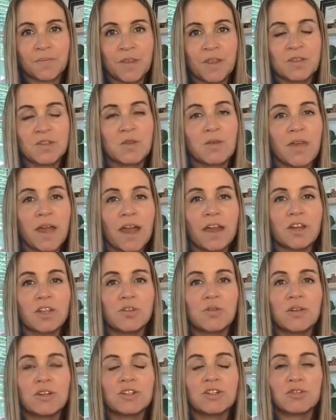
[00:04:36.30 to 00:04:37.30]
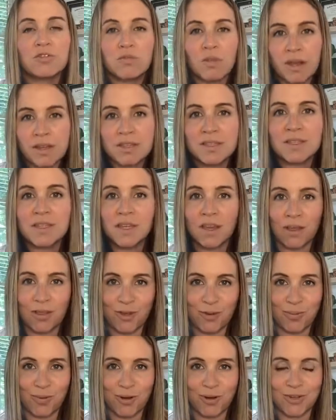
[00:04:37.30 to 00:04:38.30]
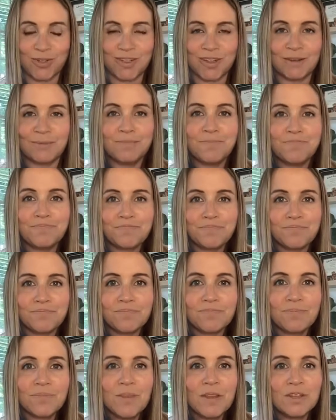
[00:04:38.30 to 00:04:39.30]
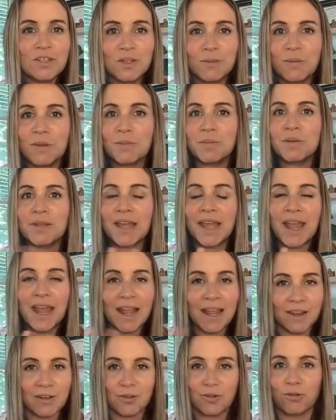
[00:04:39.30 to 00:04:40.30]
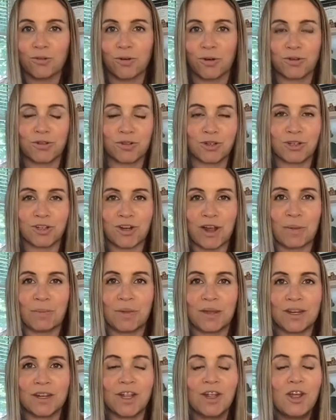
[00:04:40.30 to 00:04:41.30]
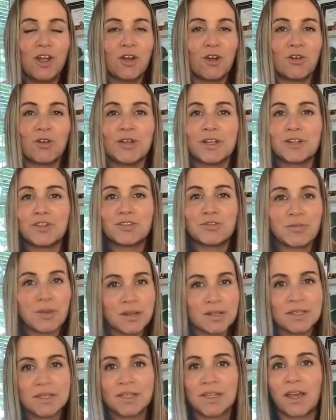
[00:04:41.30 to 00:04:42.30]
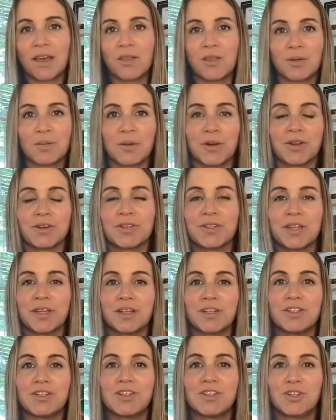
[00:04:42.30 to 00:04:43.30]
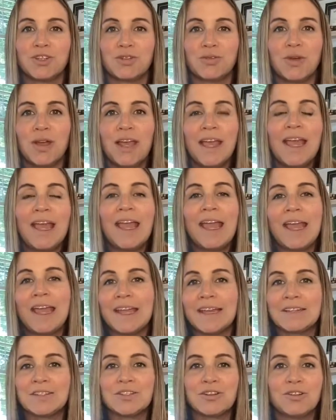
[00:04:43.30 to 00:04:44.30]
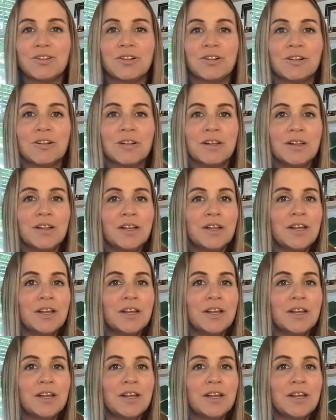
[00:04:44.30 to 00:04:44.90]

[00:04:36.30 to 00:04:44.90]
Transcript: so that you can trust the other person to be able to handle grocery shopping or you can trust the other person to handle